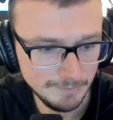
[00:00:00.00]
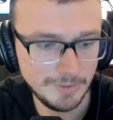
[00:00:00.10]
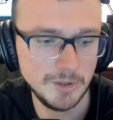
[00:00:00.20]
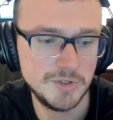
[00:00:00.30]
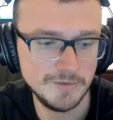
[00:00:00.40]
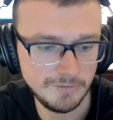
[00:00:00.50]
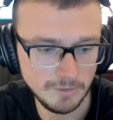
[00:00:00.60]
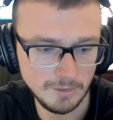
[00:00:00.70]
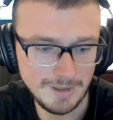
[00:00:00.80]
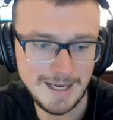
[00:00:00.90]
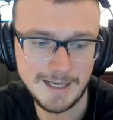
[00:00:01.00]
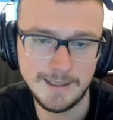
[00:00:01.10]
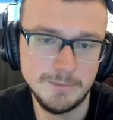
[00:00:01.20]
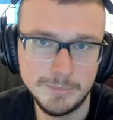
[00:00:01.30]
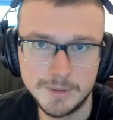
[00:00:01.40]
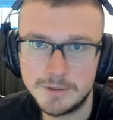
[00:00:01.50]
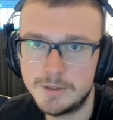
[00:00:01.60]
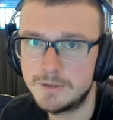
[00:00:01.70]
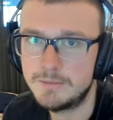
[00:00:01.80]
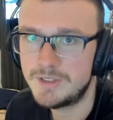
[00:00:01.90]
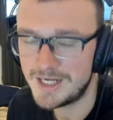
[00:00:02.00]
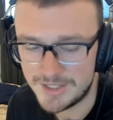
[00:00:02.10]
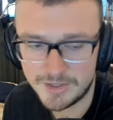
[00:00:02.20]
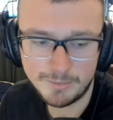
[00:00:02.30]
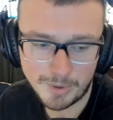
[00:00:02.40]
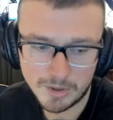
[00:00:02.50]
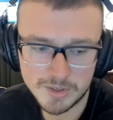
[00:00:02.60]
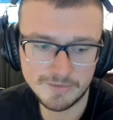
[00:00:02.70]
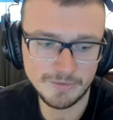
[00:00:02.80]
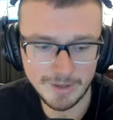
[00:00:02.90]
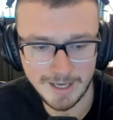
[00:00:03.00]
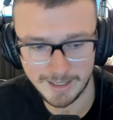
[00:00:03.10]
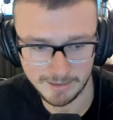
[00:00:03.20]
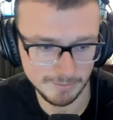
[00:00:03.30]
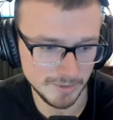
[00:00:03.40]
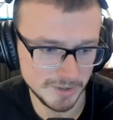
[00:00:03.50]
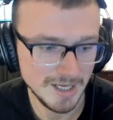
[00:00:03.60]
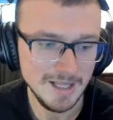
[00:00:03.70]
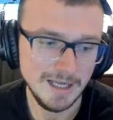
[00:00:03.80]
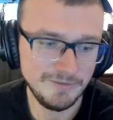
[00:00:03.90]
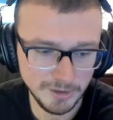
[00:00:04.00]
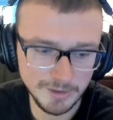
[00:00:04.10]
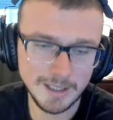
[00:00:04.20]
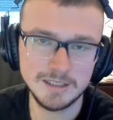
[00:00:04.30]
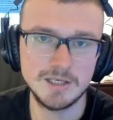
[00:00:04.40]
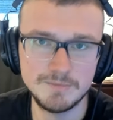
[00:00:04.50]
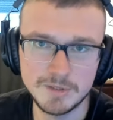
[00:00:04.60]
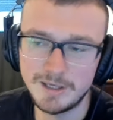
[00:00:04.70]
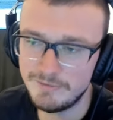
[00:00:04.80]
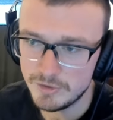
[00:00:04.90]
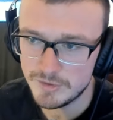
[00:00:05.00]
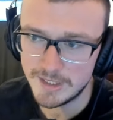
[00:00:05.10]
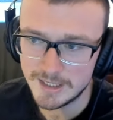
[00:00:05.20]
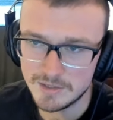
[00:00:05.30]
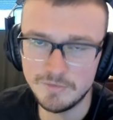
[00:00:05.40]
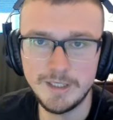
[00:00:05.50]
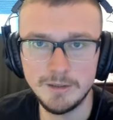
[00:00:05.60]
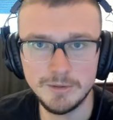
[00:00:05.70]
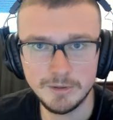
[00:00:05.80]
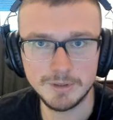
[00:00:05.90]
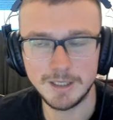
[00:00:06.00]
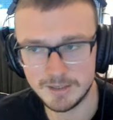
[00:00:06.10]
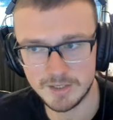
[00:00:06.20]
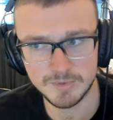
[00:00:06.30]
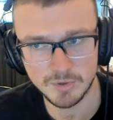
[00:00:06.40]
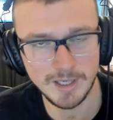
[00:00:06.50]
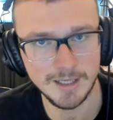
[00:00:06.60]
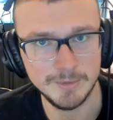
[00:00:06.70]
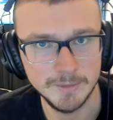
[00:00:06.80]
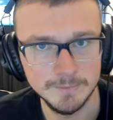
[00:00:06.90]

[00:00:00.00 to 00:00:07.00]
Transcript: Parsifal Hackenbush. Chester Parsifal Hackenbush. If you're not subscribed, if you see this video and you are not subscribed